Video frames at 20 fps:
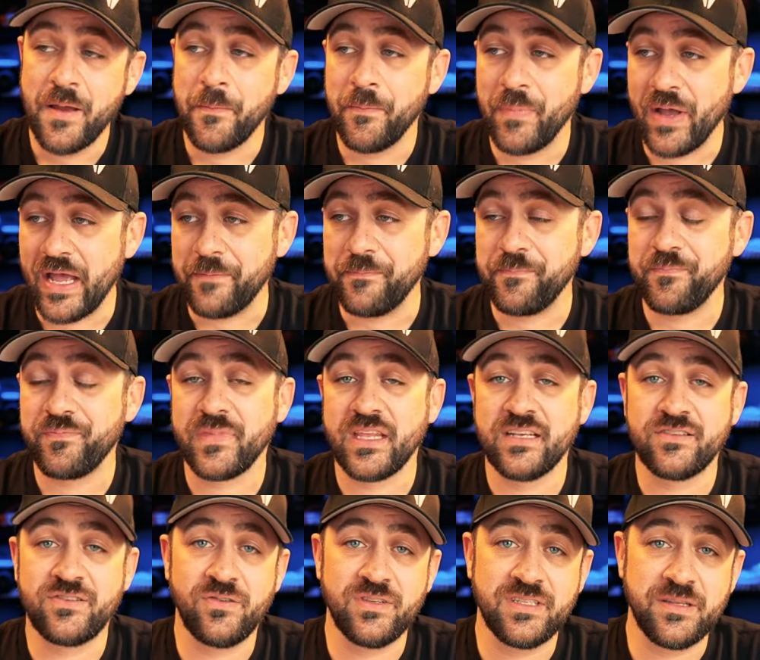But
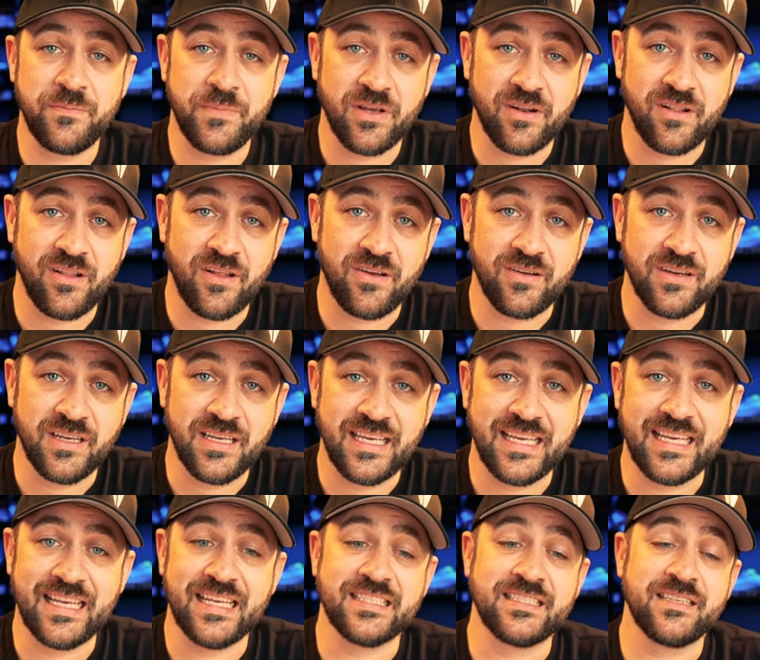as soon as the build along
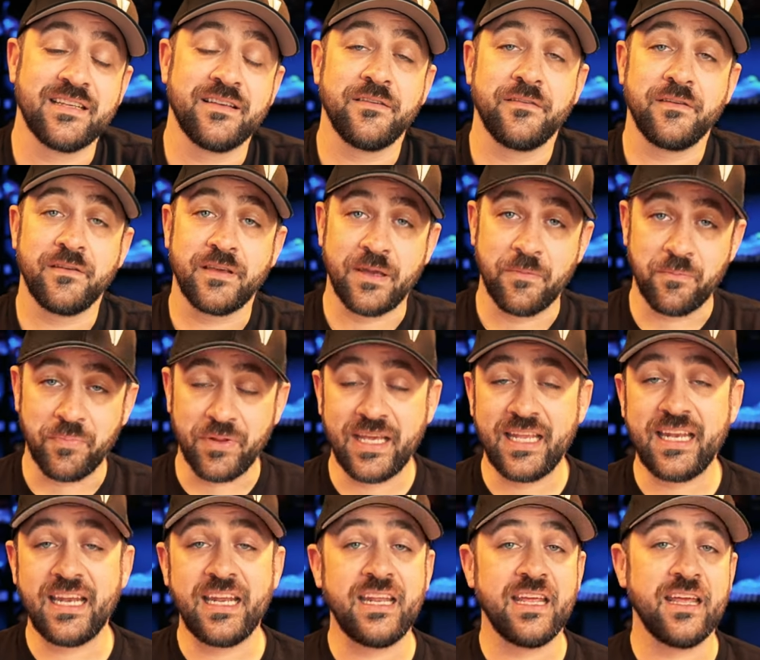is
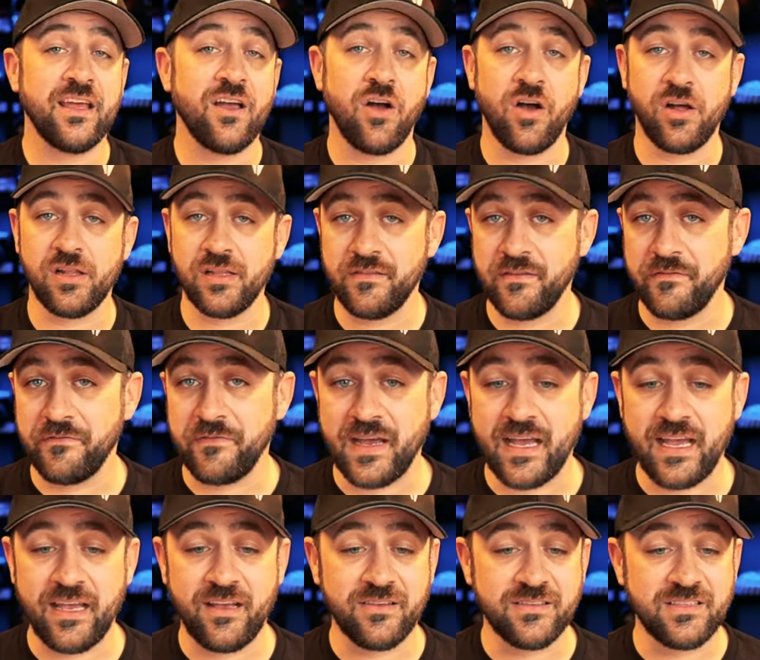completed. All of the
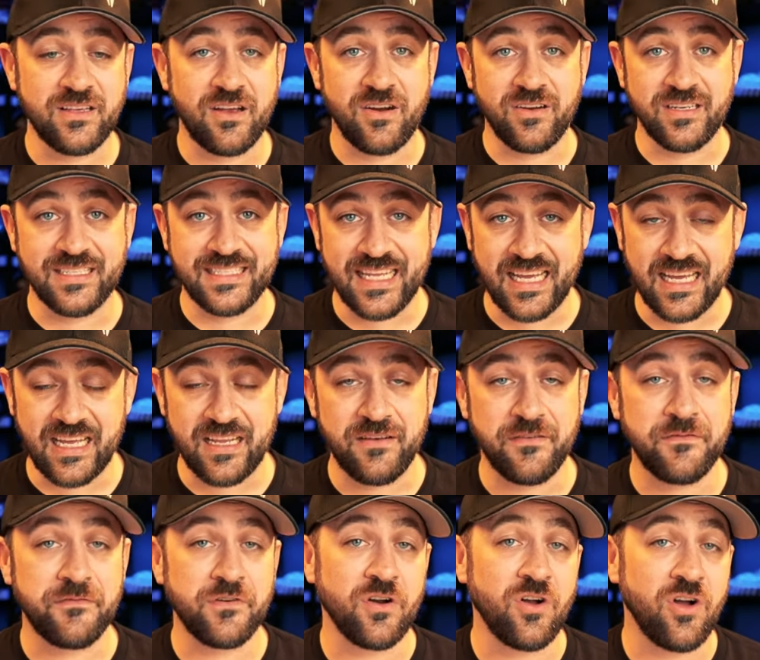files are done
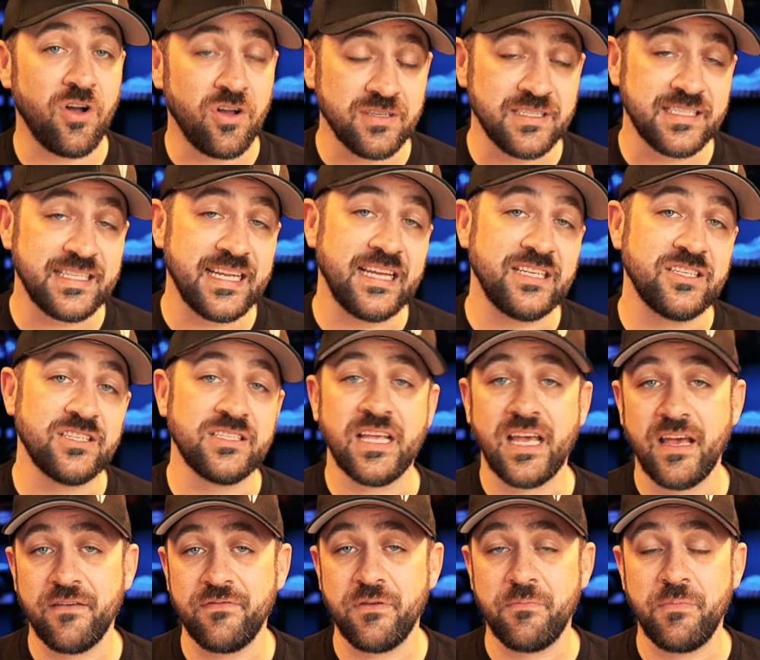for all stages
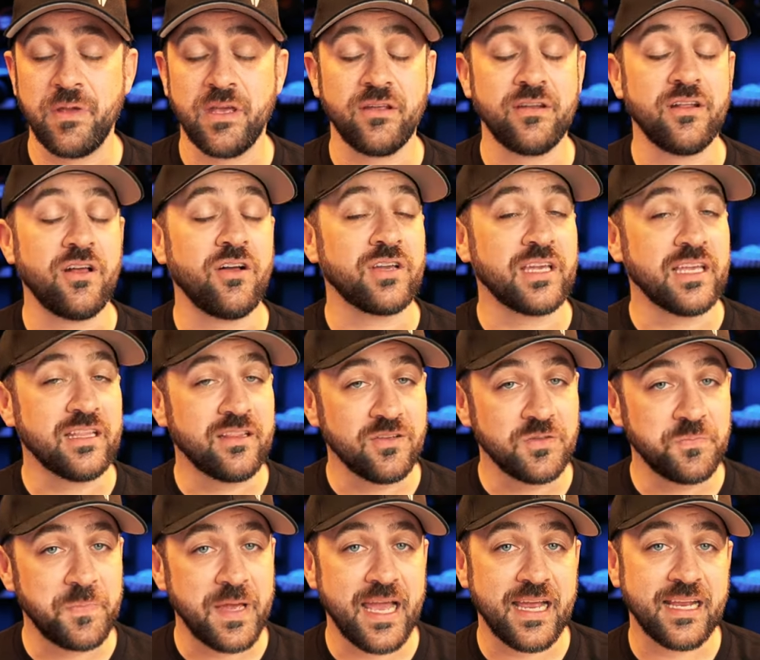of the build. I'll get those
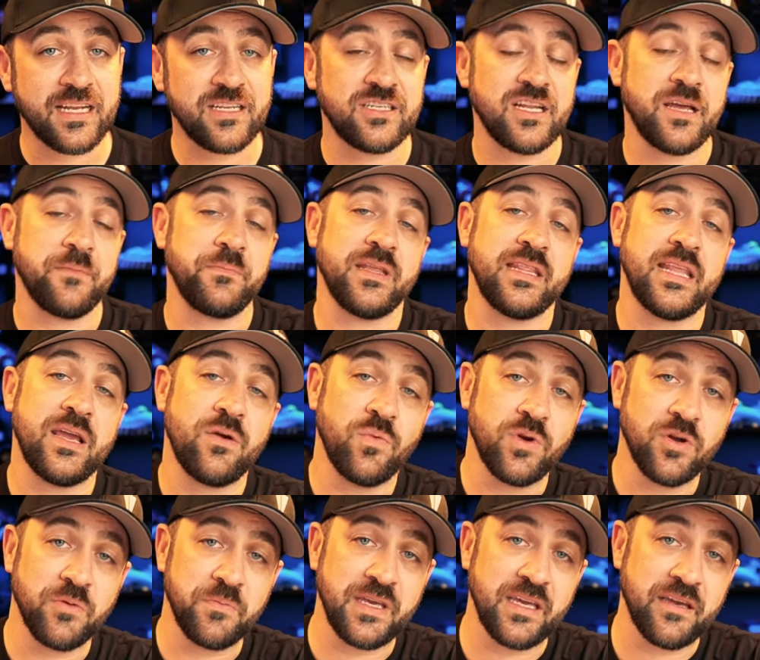packaged up and they
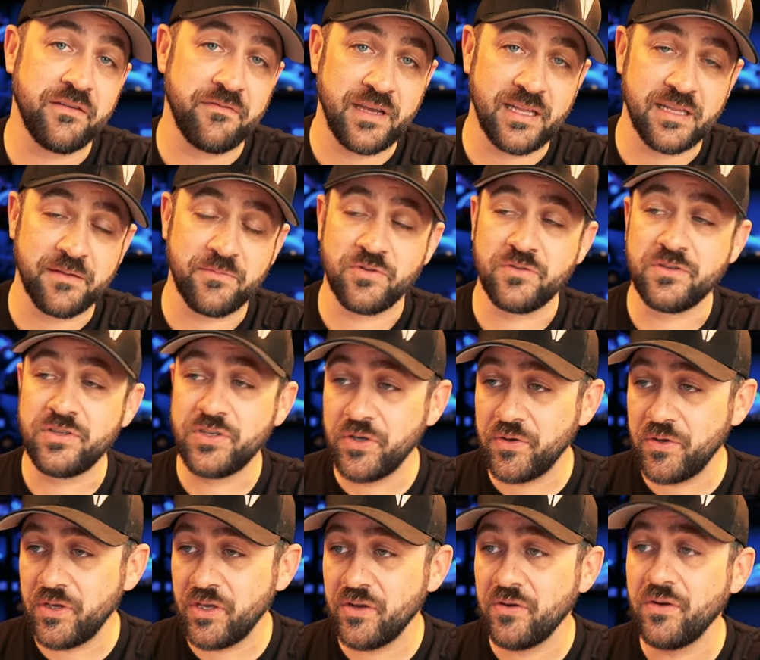will be available to
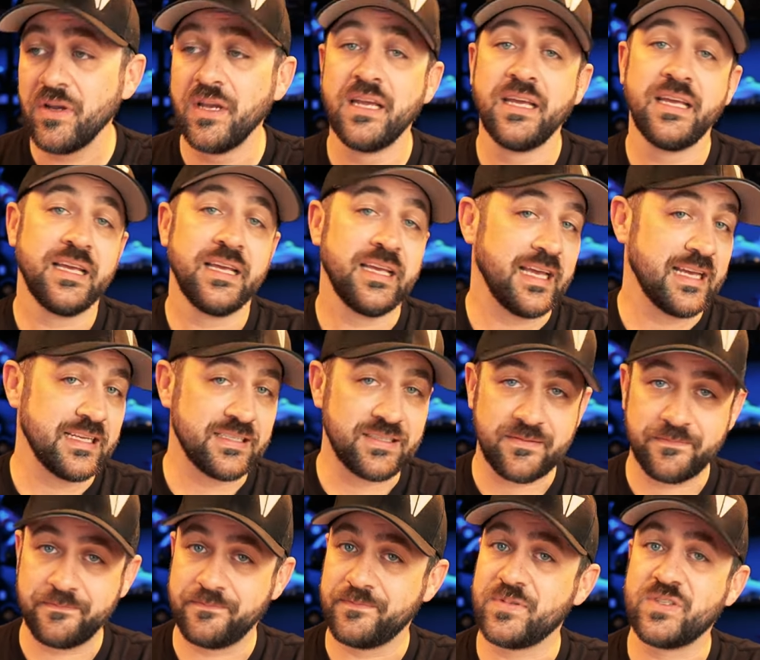you
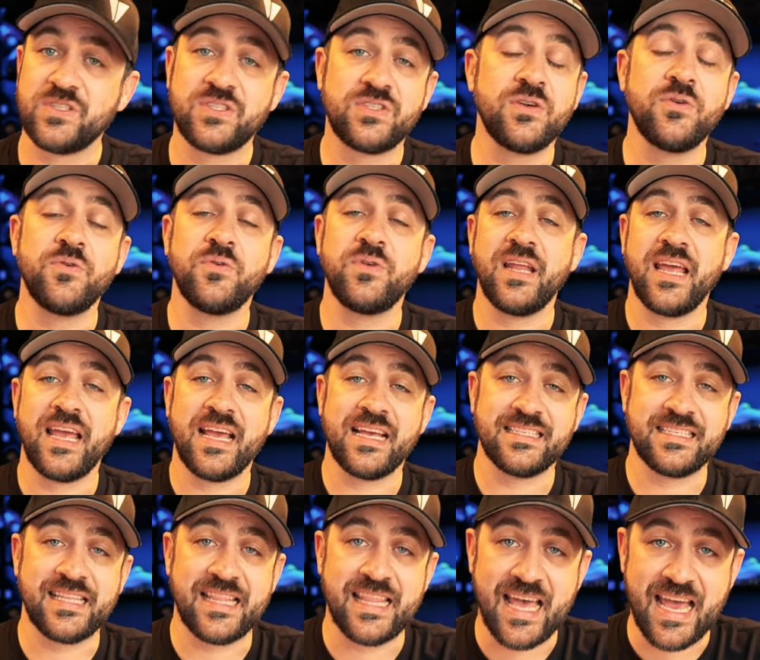as soon
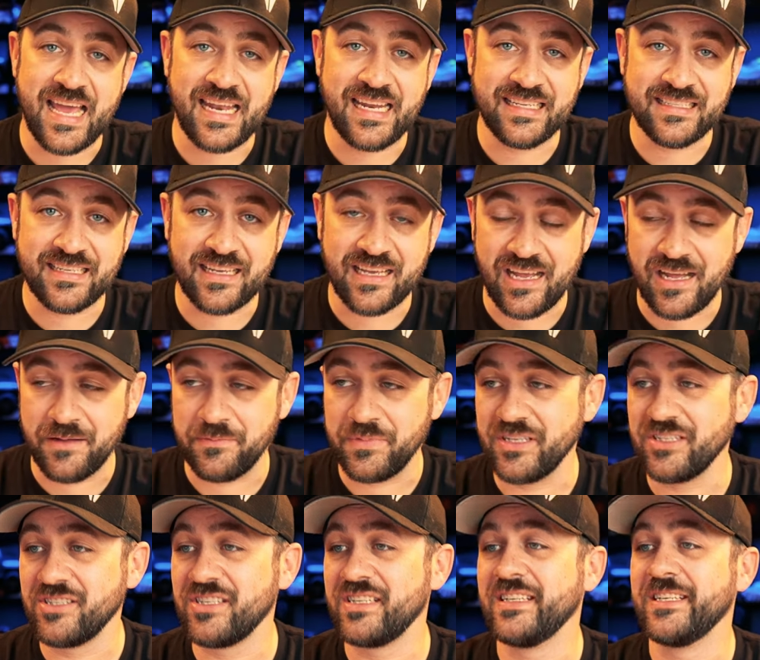as that is
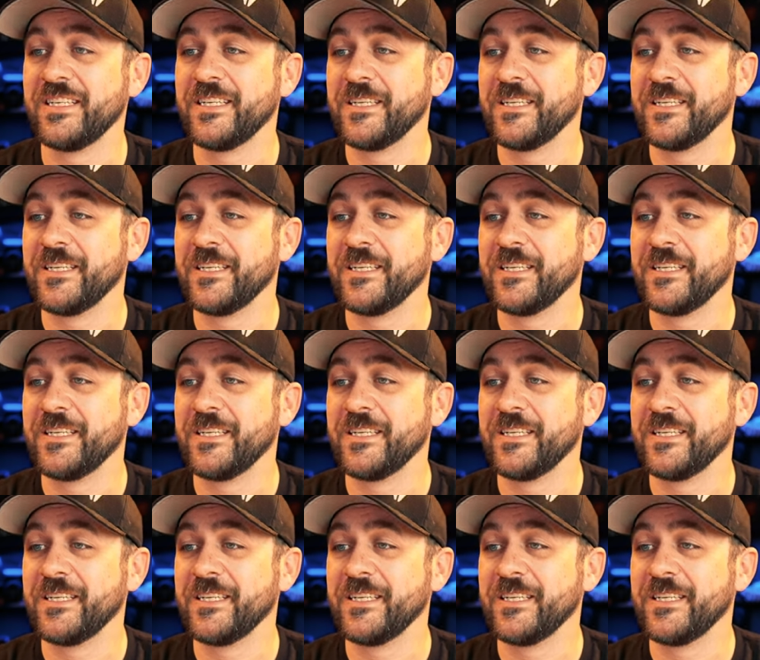accomplished.